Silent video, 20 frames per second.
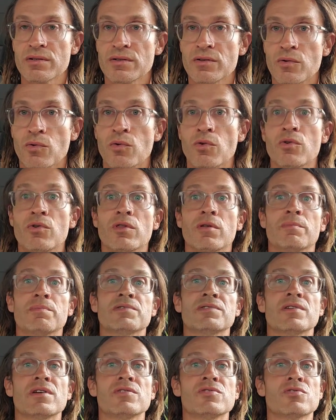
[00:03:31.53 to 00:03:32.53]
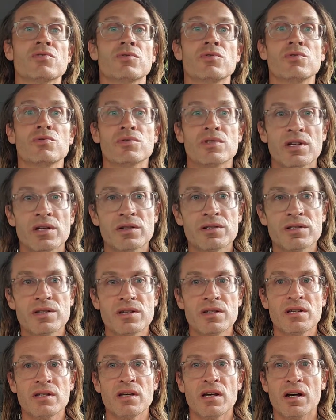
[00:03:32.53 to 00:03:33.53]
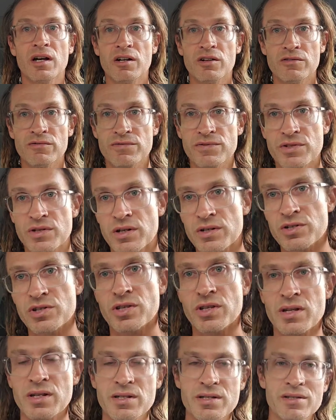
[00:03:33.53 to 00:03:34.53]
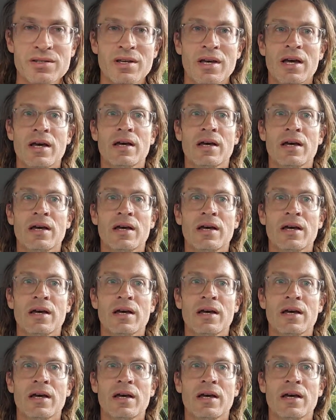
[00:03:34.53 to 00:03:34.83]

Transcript: or the potential utility of such things?